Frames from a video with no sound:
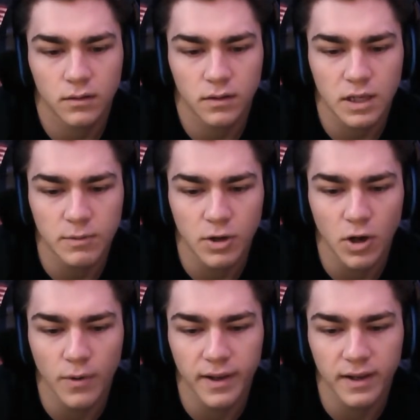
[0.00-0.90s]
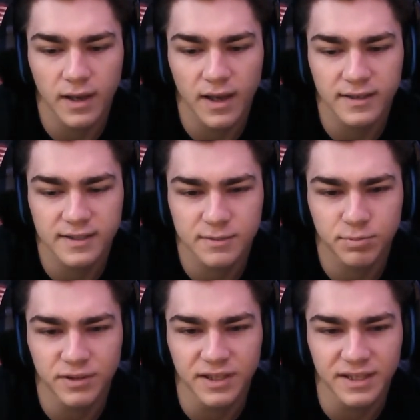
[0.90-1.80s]
Keep going, yes,
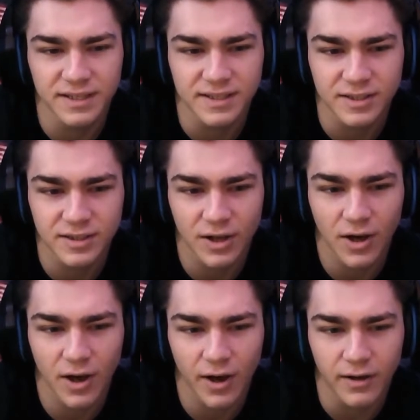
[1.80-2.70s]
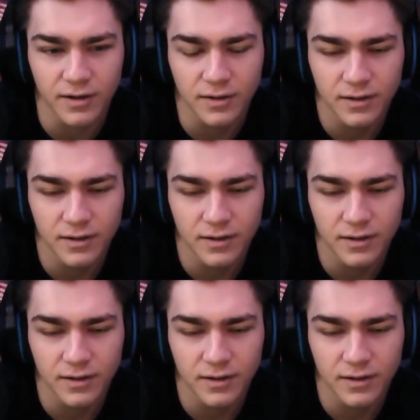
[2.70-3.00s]
please, God.